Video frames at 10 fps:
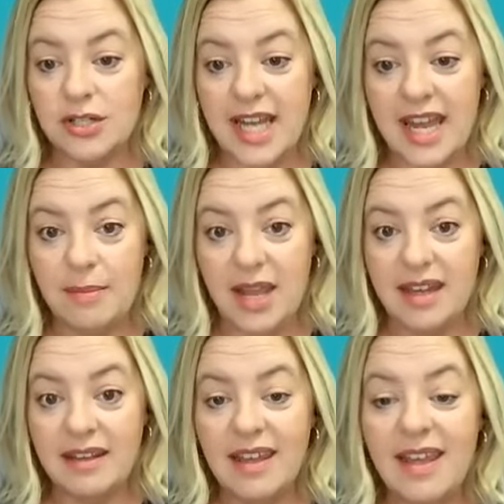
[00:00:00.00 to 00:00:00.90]
Data
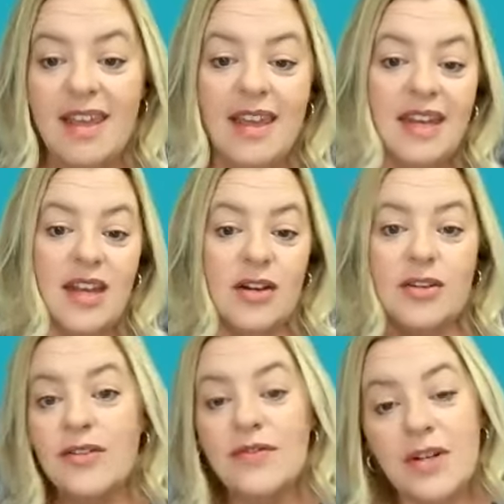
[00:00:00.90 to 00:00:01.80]
Bank. Now, I don't
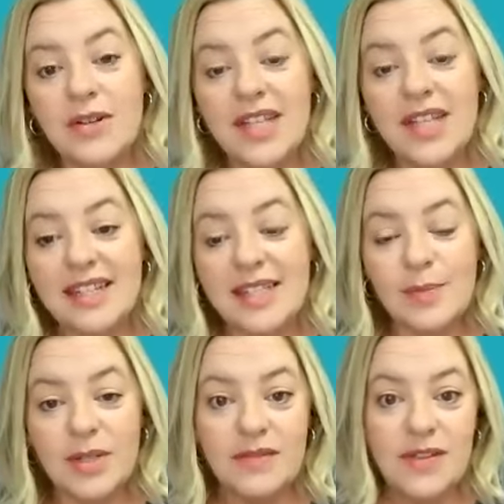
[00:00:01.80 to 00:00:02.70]
know if you know what that
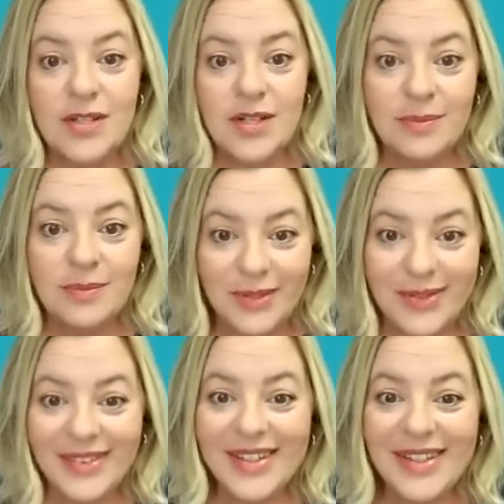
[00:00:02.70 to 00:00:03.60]
is, but if you don't, you
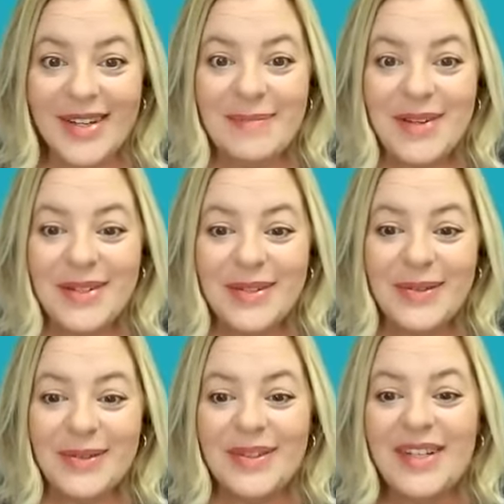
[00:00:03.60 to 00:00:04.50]
can look it up on
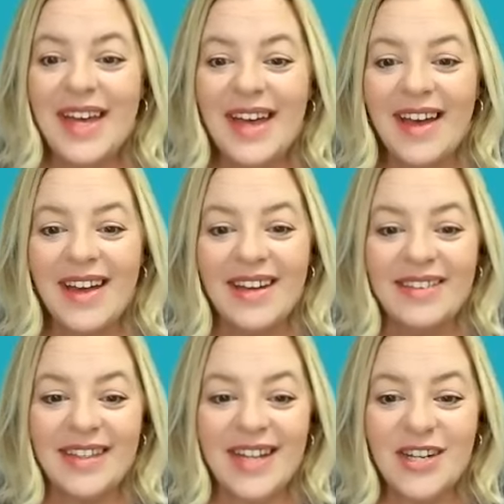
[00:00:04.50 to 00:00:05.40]
Google. Uh,
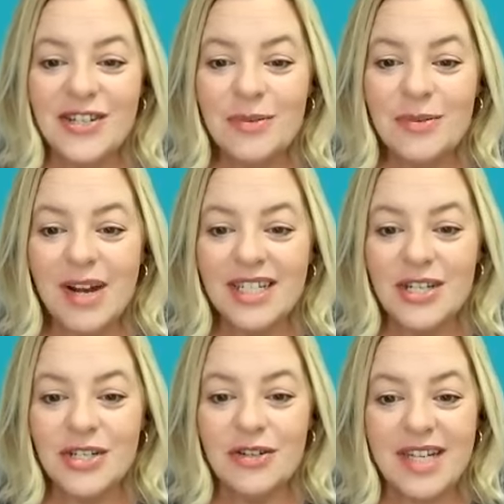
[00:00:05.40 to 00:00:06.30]
the National
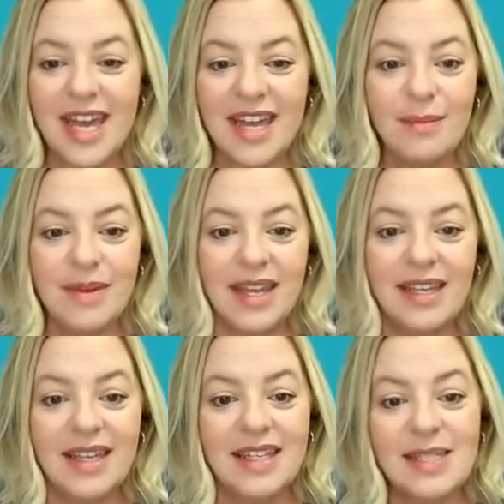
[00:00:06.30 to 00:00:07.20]
Practitioner Data
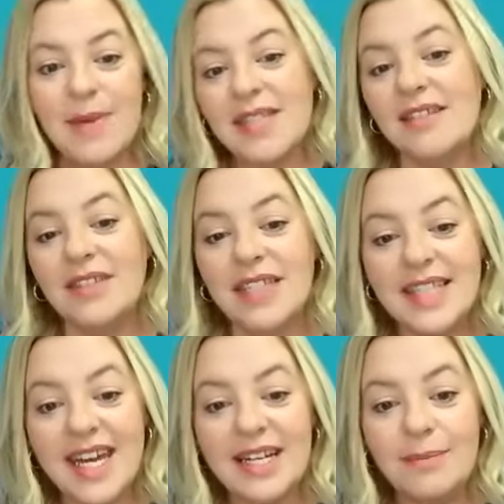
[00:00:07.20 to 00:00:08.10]
Bank is basically a
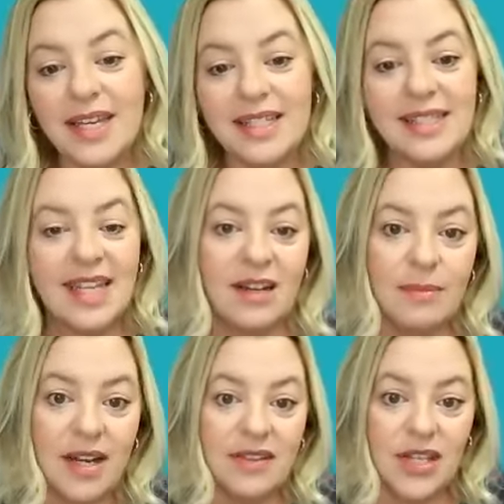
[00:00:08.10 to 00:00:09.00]
database set up
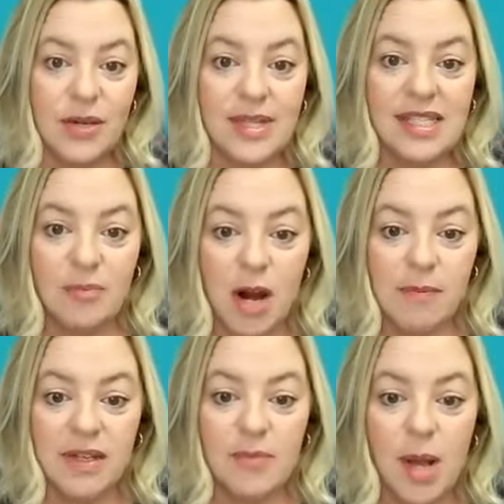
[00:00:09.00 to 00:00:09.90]
by the US
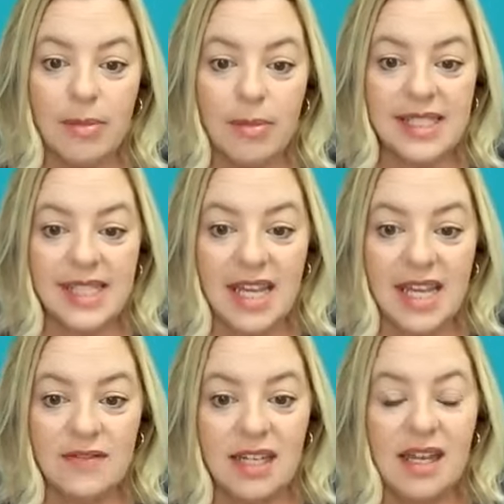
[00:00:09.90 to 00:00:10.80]
Department of Public
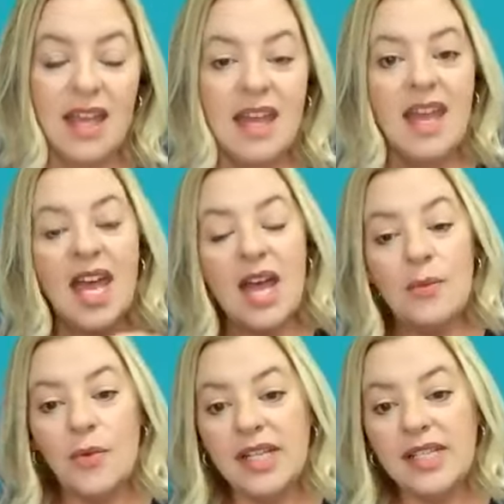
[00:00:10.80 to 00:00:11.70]
Safety.
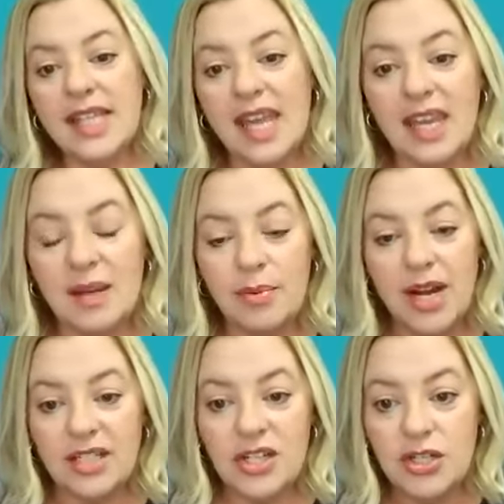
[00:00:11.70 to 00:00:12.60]
And once a
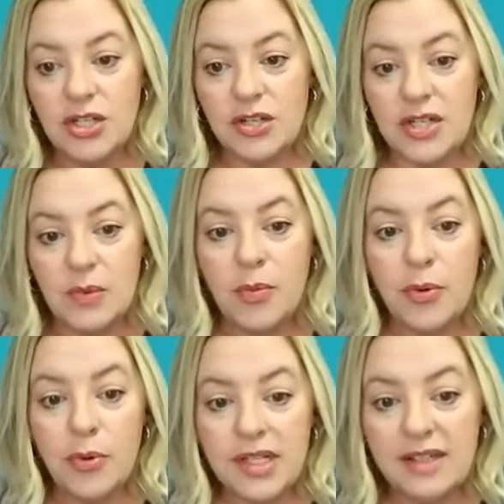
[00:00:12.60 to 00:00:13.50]
practitioner is
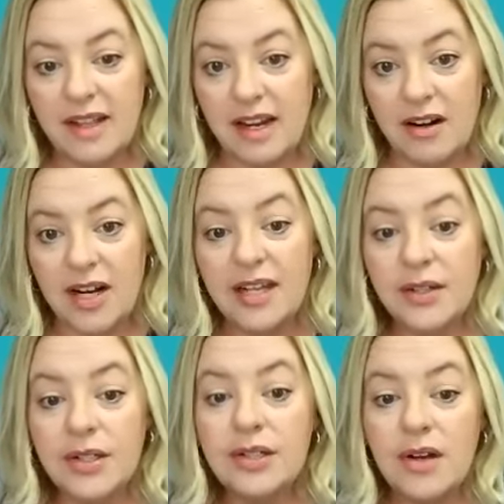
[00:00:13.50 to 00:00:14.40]
reported there, it
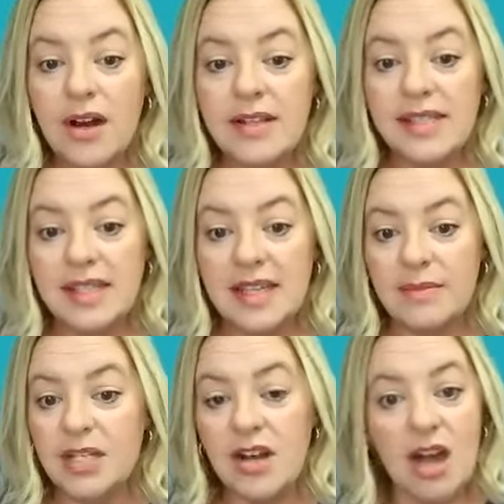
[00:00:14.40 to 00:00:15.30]
could cause
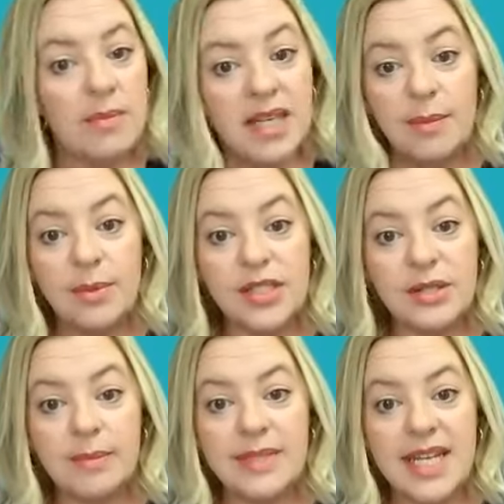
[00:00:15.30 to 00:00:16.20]
them to not be able
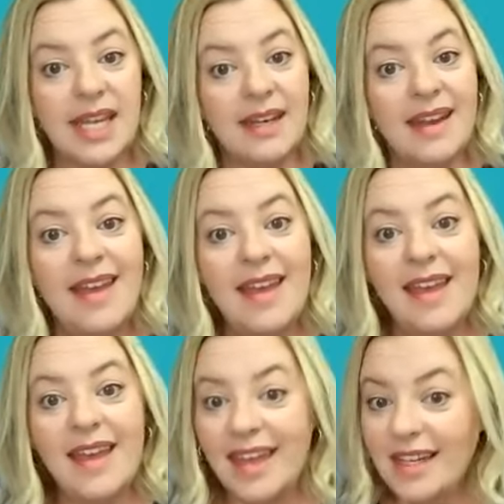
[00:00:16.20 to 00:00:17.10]
to obtain
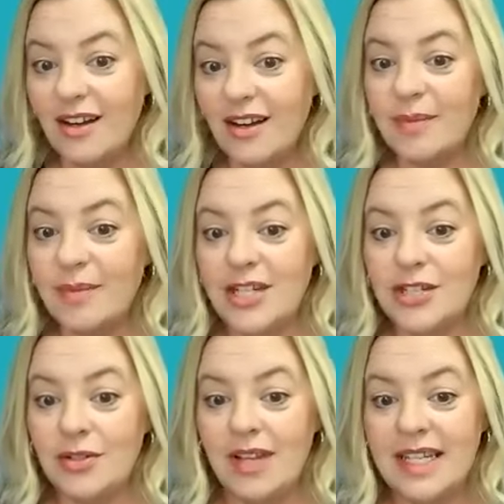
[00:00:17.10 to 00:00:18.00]
any
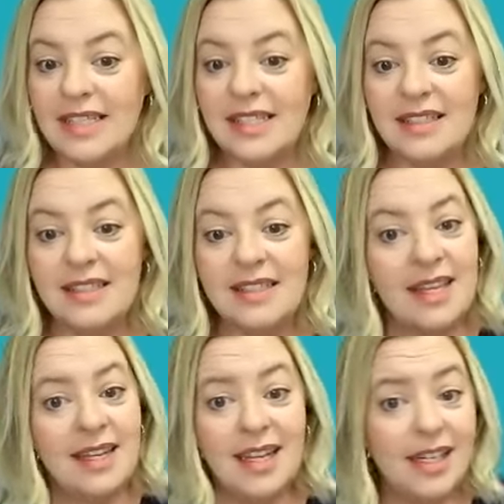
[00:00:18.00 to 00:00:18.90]
occupational license
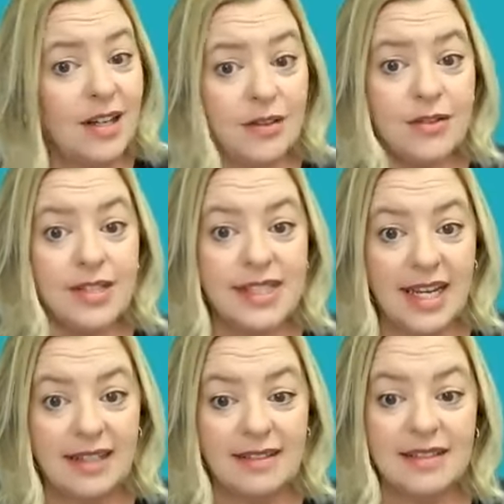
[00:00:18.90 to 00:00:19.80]
in any other
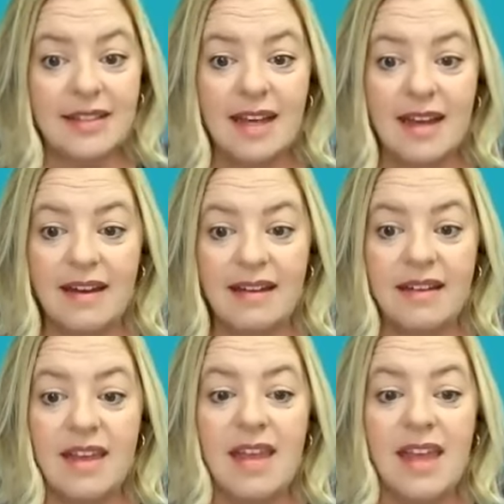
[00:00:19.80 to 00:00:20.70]
state. Uh,
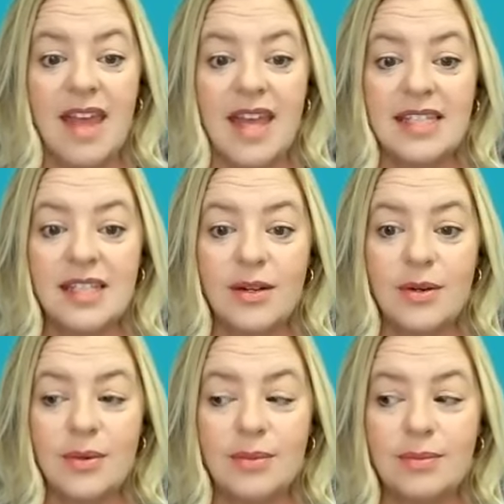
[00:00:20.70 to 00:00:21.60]
and
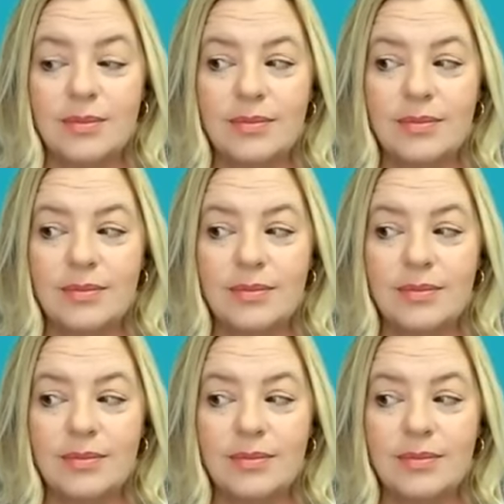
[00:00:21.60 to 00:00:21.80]
so